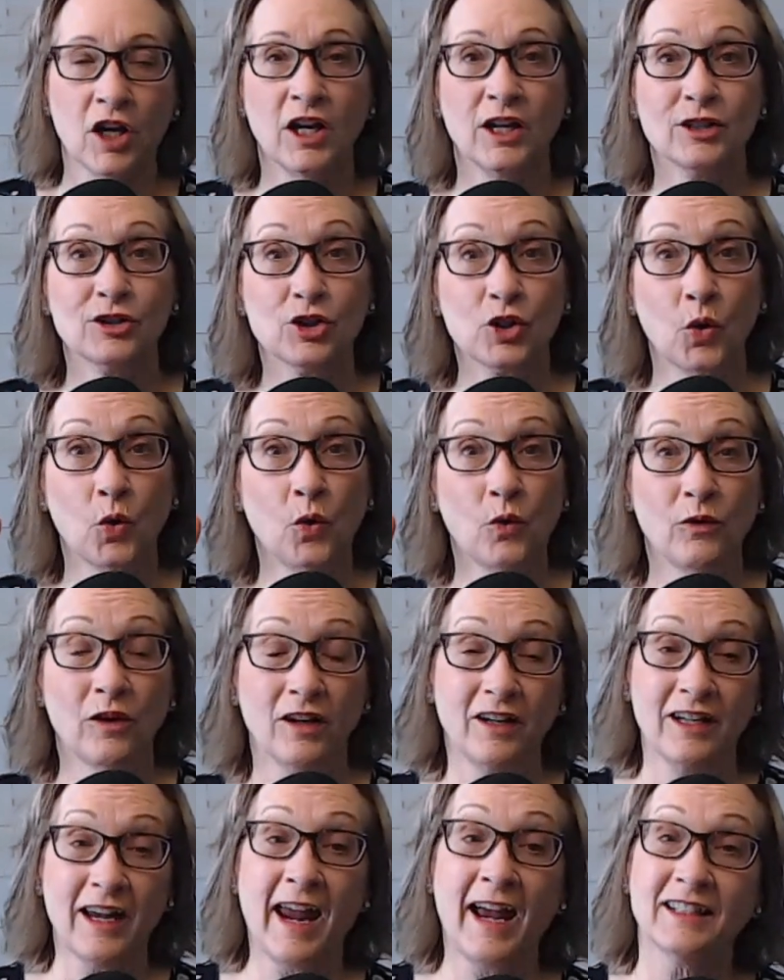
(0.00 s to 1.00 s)
So,
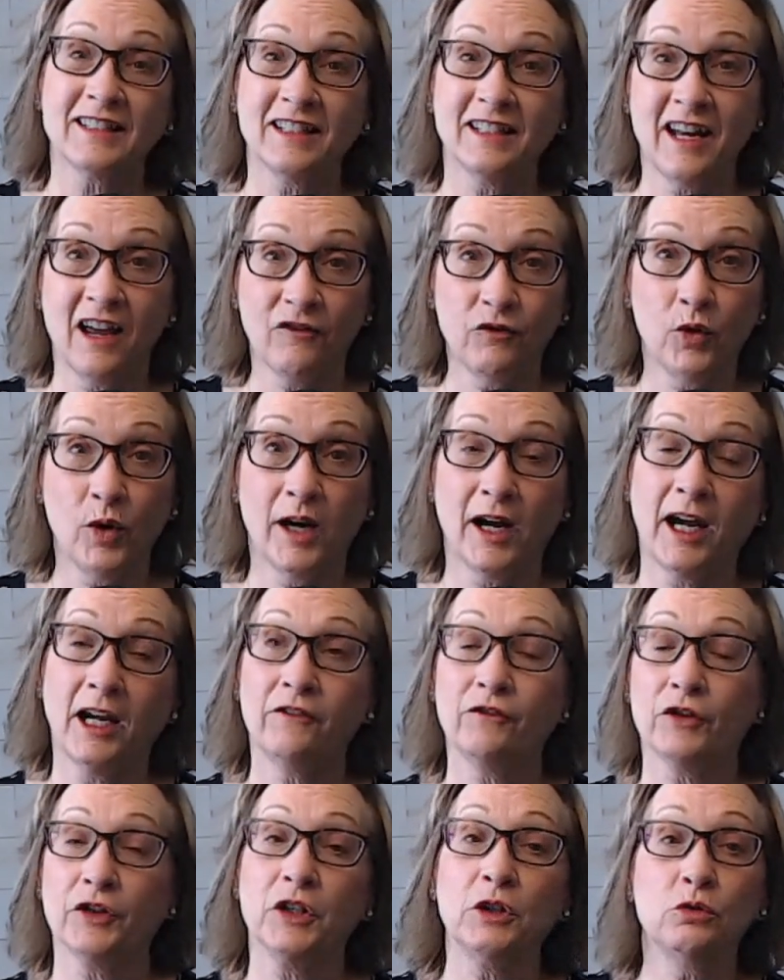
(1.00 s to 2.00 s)
as an FYI
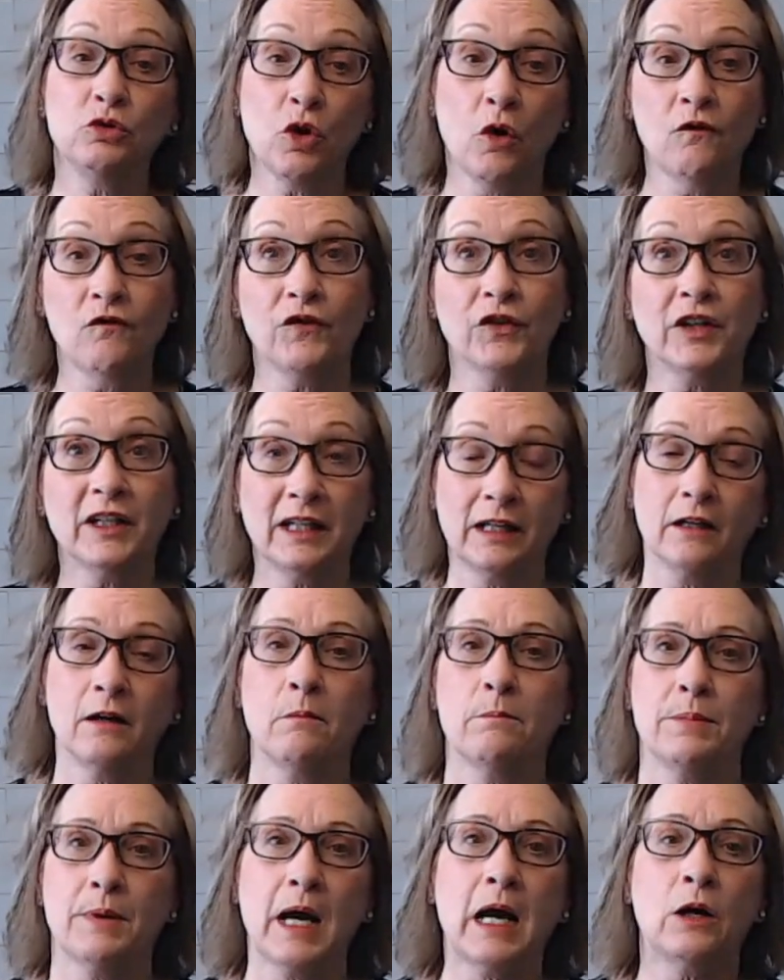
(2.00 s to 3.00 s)
for you, don't forget
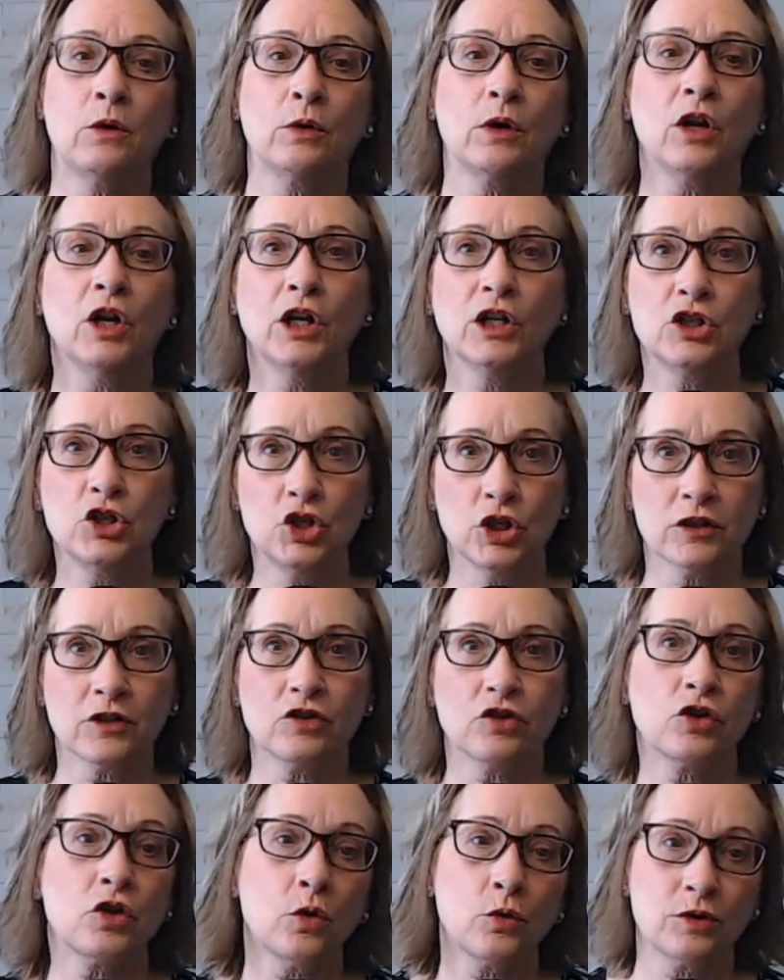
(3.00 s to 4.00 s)
about
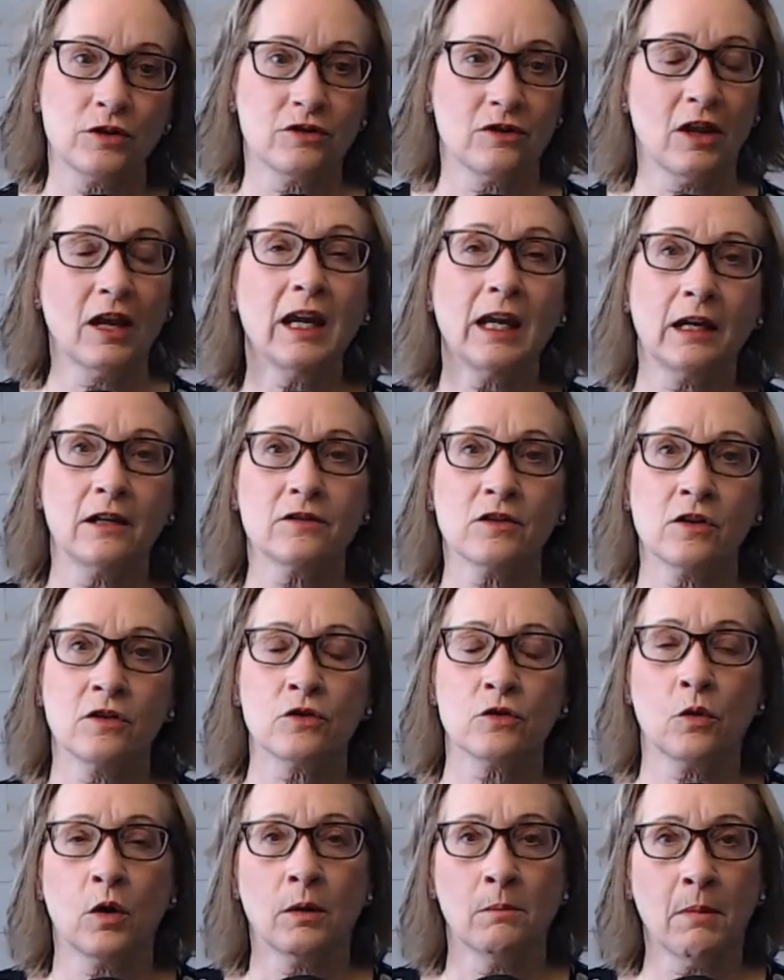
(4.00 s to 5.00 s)
just those things. And
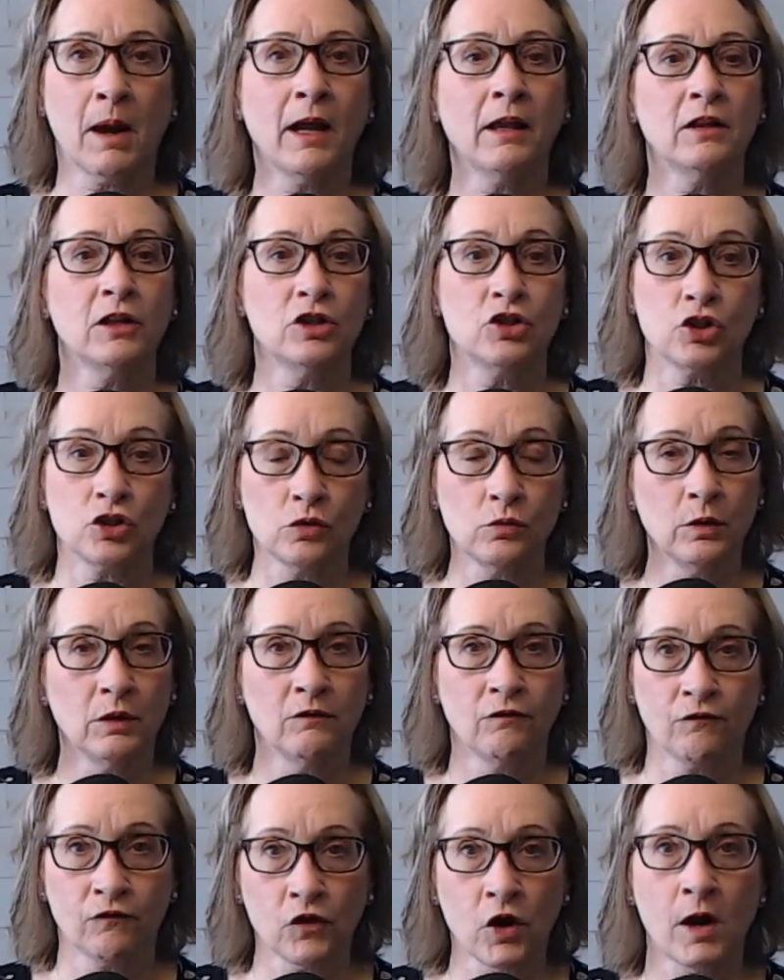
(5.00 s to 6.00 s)
so, our mileage to
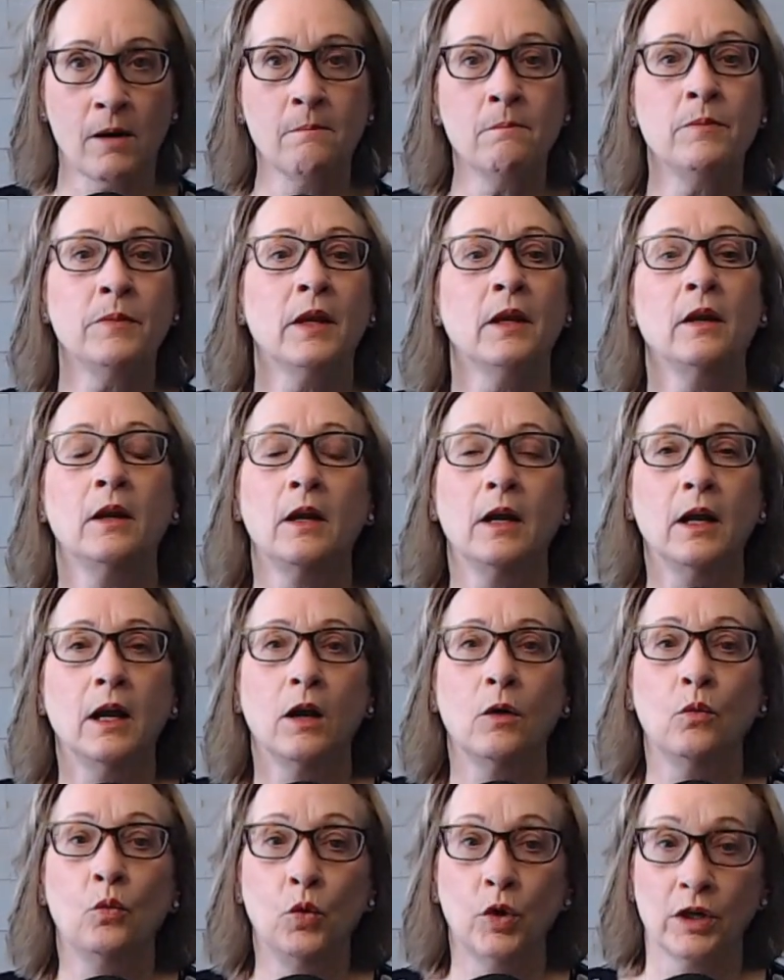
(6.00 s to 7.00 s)
and from
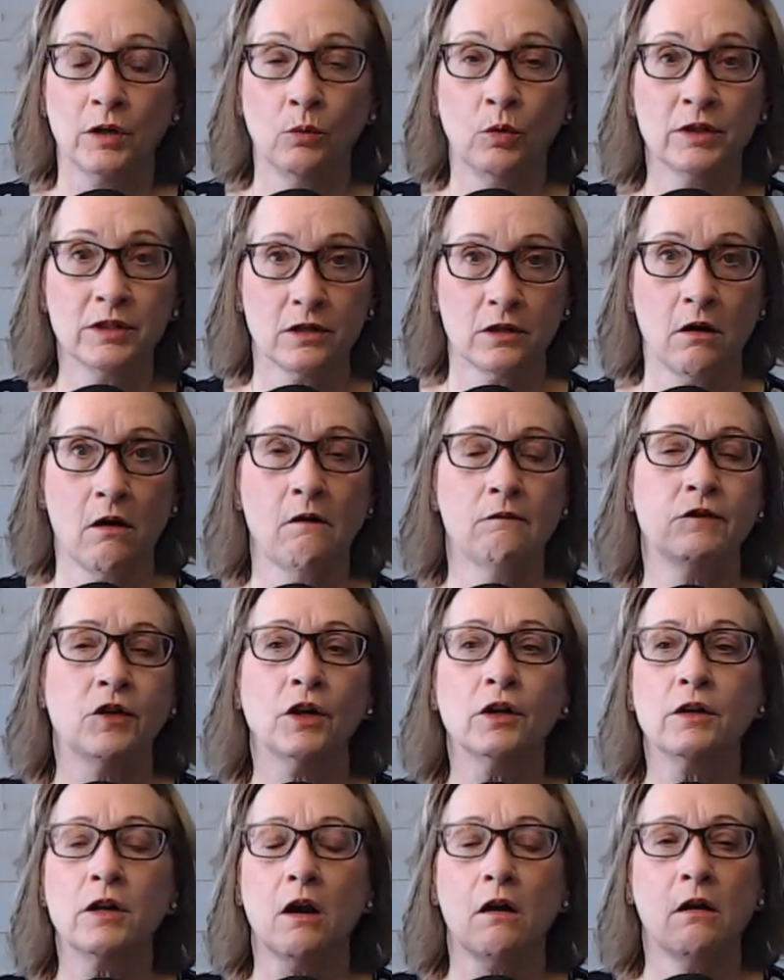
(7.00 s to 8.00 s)
was
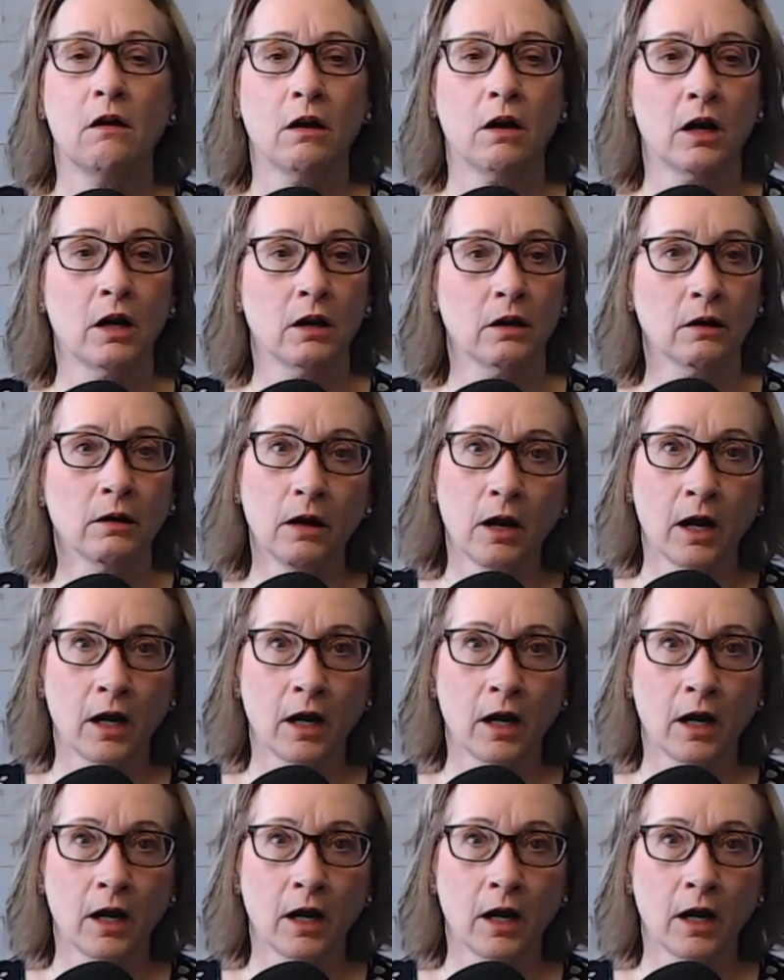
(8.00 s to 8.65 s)
covered. Our